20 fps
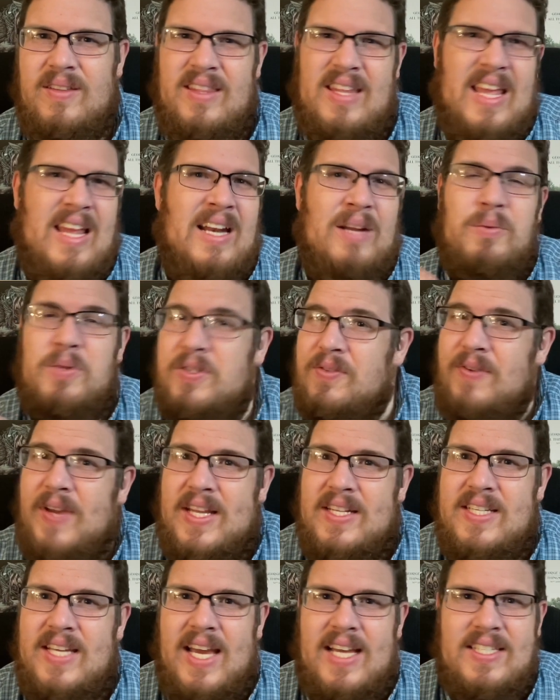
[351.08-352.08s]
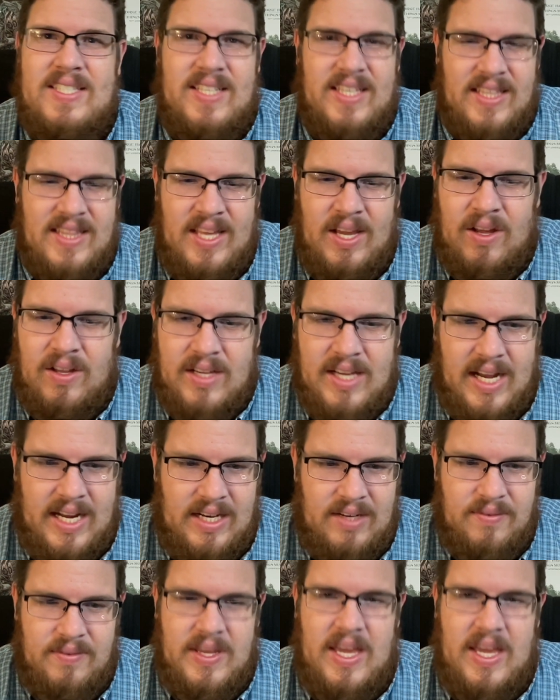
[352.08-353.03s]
and it was fantastic. They all kind of